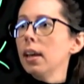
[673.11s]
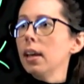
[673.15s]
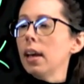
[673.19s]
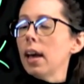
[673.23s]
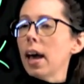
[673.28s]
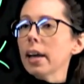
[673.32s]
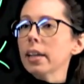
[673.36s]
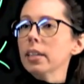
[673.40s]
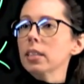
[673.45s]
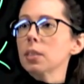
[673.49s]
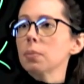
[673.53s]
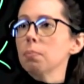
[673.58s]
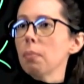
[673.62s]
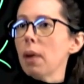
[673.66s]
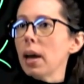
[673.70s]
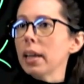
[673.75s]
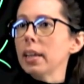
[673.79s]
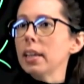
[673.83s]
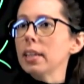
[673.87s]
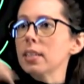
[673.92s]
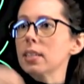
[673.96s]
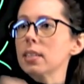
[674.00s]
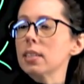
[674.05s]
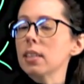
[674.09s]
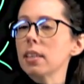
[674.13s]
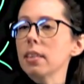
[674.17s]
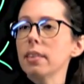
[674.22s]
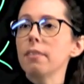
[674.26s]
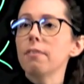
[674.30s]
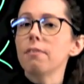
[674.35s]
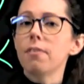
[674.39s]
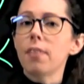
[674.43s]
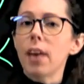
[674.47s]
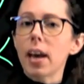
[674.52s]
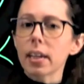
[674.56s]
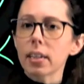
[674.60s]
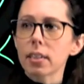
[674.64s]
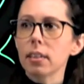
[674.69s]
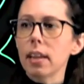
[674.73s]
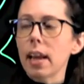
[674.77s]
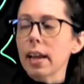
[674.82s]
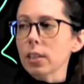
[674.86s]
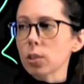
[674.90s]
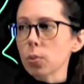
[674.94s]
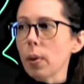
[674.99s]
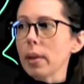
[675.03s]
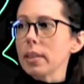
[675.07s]
x minus the vec
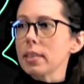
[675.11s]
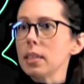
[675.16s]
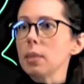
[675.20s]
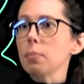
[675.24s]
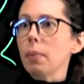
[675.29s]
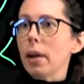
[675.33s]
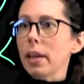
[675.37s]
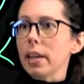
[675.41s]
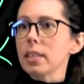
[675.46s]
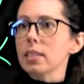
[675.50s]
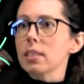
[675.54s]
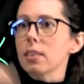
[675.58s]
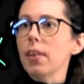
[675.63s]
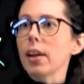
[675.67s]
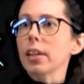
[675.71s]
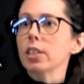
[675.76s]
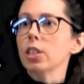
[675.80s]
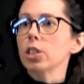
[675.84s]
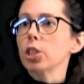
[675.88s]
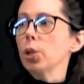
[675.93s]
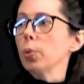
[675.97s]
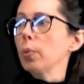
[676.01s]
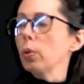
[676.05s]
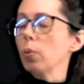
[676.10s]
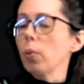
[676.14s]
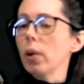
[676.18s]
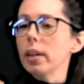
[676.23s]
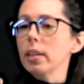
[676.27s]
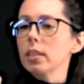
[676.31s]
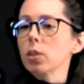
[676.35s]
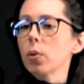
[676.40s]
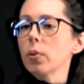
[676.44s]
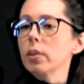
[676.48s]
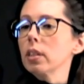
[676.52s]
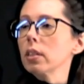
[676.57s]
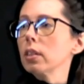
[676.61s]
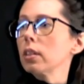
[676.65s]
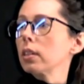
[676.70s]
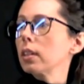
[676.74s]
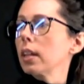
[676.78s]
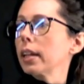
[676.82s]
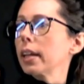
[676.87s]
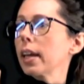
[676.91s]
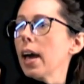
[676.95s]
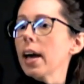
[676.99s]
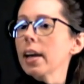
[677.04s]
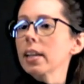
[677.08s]
xyz minus the vector 211 is going to look
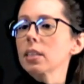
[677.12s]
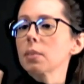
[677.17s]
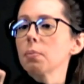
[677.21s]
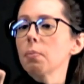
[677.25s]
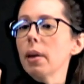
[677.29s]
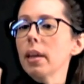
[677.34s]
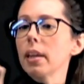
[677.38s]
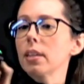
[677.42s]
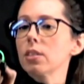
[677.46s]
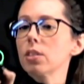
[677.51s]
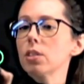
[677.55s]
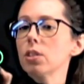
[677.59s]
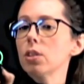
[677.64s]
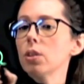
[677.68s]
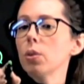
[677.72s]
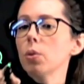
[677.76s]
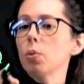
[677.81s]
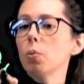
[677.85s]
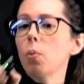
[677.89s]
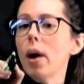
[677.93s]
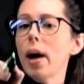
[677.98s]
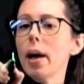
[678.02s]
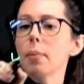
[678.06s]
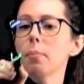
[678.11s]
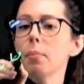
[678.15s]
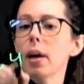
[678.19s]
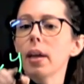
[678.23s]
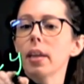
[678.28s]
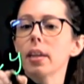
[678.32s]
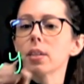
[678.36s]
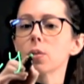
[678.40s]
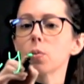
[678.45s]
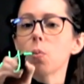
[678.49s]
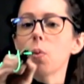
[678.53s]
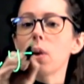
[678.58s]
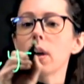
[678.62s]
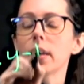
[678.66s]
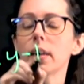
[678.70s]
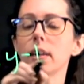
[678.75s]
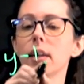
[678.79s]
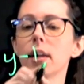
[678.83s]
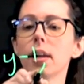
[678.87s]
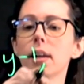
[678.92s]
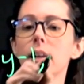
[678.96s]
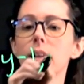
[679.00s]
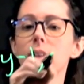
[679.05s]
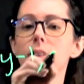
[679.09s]
like x minus 2, y minus 1,
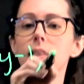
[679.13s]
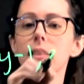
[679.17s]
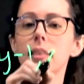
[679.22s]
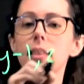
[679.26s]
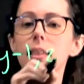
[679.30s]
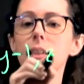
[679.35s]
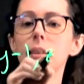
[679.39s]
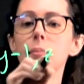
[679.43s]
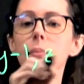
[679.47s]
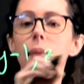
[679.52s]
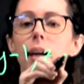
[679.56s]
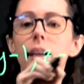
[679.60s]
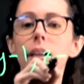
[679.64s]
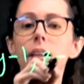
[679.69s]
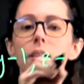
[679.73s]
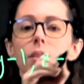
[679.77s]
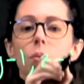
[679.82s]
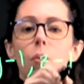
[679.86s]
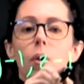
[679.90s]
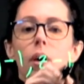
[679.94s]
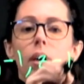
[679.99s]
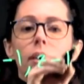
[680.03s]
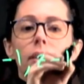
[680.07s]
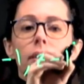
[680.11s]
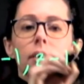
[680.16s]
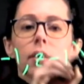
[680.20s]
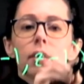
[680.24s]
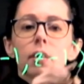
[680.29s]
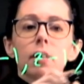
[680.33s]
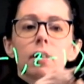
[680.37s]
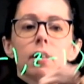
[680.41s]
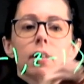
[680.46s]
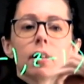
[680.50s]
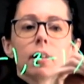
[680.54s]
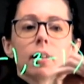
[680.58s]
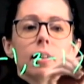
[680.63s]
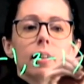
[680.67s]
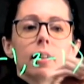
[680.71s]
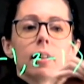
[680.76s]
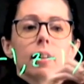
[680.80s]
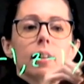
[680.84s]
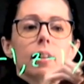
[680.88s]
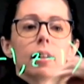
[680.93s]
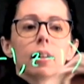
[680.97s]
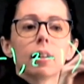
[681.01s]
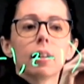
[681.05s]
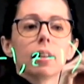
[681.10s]
z minus 1.
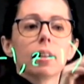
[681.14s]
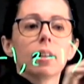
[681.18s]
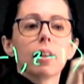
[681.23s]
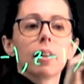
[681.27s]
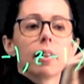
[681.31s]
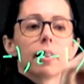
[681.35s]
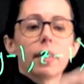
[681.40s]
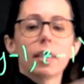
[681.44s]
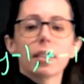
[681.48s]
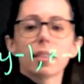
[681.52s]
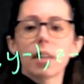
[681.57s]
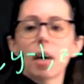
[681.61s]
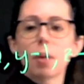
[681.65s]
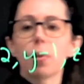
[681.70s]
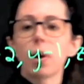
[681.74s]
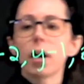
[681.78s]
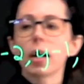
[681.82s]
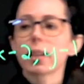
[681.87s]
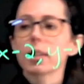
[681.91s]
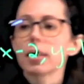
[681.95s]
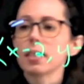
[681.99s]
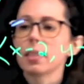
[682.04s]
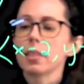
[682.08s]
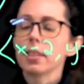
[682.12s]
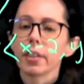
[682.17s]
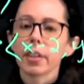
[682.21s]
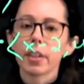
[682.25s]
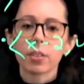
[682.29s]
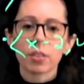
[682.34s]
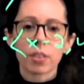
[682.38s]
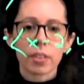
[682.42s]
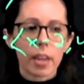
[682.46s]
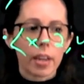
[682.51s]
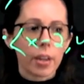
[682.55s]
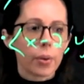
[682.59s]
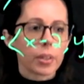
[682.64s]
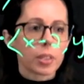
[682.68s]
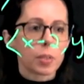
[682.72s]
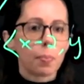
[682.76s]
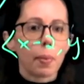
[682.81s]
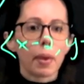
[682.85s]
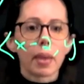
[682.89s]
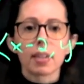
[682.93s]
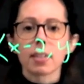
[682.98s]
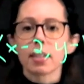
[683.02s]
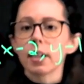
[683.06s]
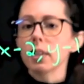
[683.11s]
This dot product is 0, so now you
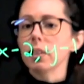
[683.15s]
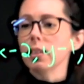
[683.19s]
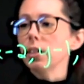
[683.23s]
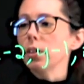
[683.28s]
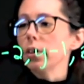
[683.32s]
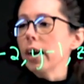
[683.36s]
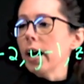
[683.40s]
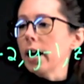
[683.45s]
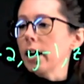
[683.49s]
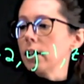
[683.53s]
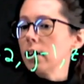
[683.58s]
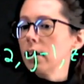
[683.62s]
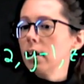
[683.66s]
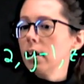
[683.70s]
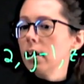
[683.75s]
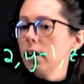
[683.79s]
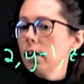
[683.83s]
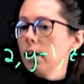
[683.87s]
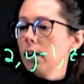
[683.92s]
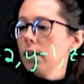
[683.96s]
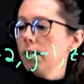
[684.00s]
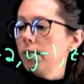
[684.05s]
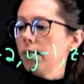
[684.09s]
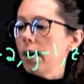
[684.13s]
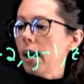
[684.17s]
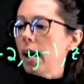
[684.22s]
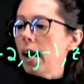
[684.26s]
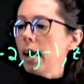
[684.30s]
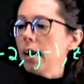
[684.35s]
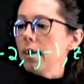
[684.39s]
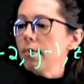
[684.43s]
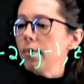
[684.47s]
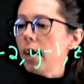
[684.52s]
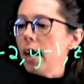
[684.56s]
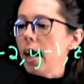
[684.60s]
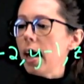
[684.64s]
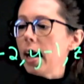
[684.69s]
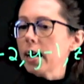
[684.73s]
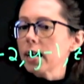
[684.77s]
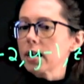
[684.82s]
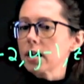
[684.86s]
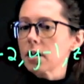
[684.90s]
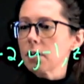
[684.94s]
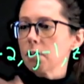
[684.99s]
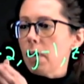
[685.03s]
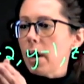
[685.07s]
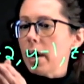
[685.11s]
expand it and you get 5x
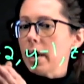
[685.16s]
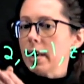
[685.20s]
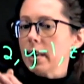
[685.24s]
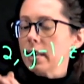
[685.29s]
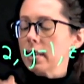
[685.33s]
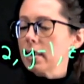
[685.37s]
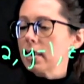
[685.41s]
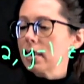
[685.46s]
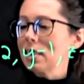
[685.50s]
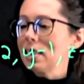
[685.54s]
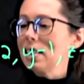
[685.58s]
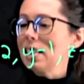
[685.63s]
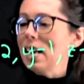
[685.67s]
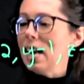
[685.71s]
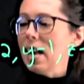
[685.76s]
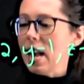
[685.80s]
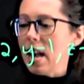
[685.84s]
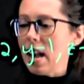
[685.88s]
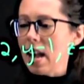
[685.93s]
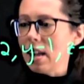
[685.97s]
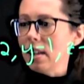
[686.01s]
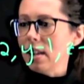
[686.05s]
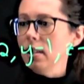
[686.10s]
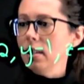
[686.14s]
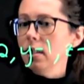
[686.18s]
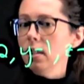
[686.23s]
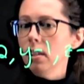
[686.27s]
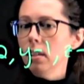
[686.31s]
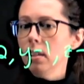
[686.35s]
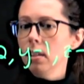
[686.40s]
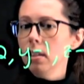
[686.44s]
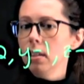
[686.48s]
minus 10